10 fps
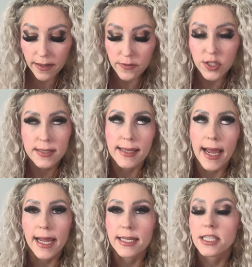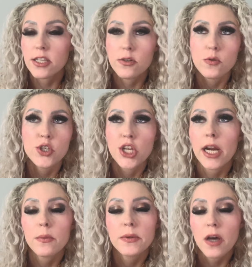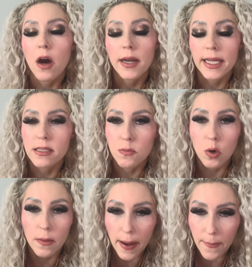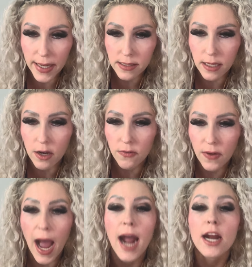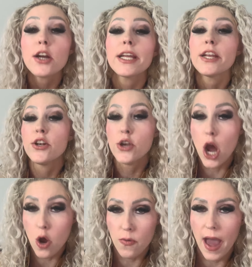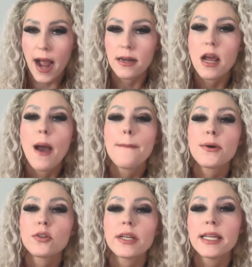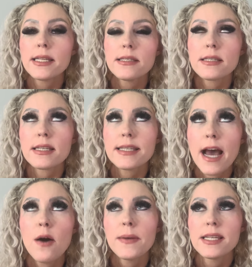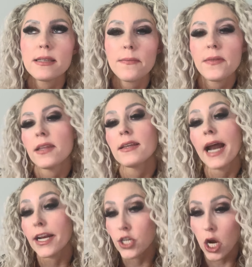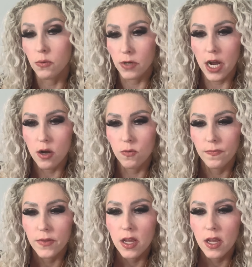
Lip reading: of just saying to share with the audience more about myself, I already know that. Please tell me something that I don't know.